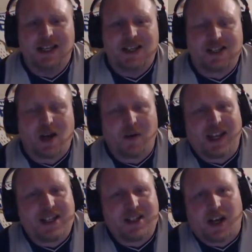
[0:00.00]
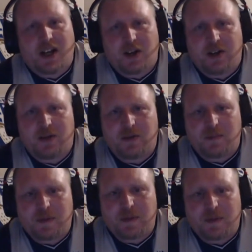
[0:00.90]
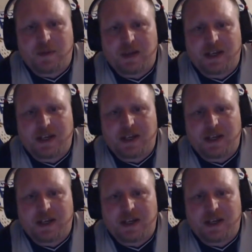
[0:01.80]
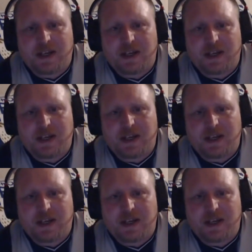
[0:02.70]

So he's going to be talking